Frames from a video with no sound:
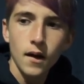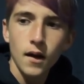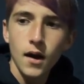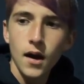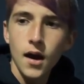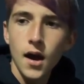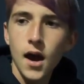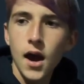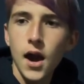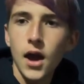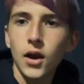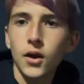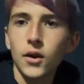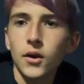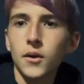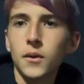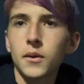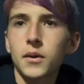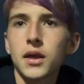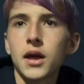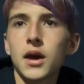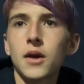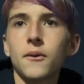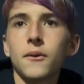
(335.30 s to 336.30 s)
I don't know where
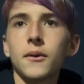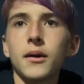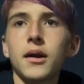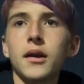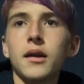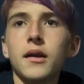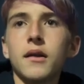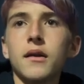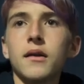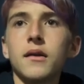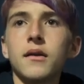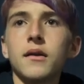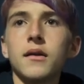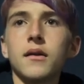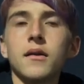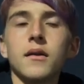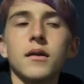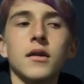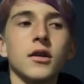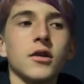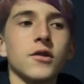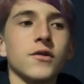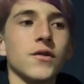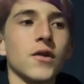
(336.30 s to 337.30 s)
that went.
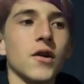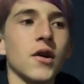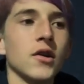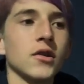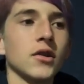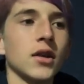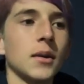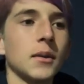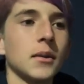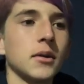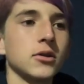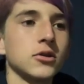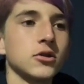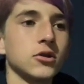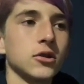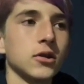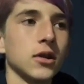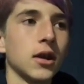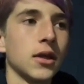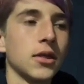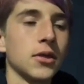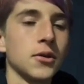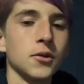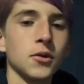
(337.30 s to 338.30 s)
As far as I'm concerned,
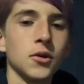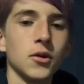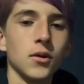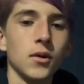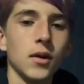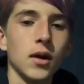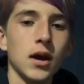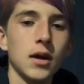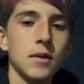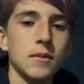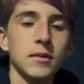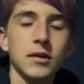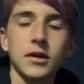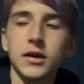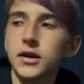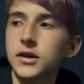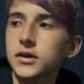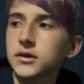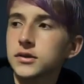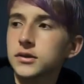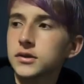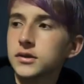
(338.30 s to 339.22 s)
I threw it away because